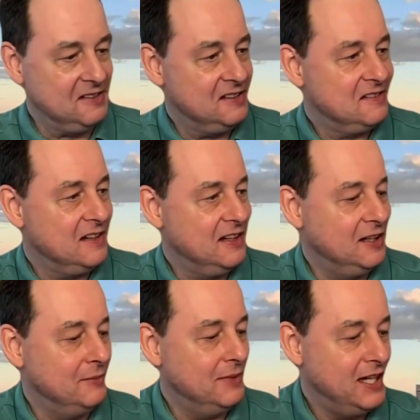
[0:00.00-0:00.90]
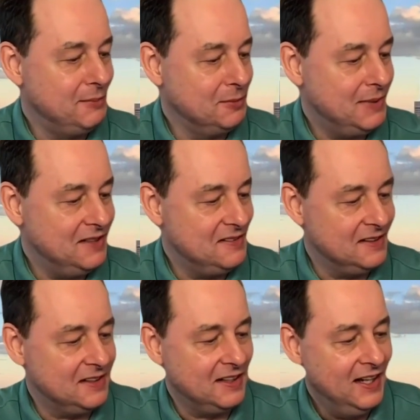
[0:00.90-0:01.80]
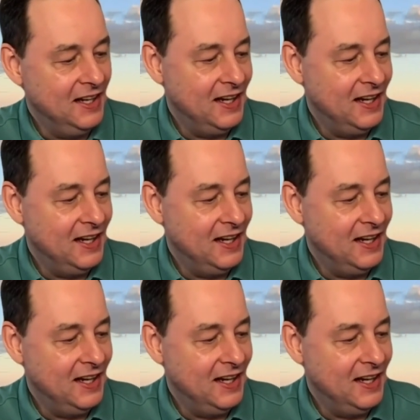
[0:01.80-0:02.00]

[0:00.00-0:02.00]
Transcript: It's um, Apple Basic.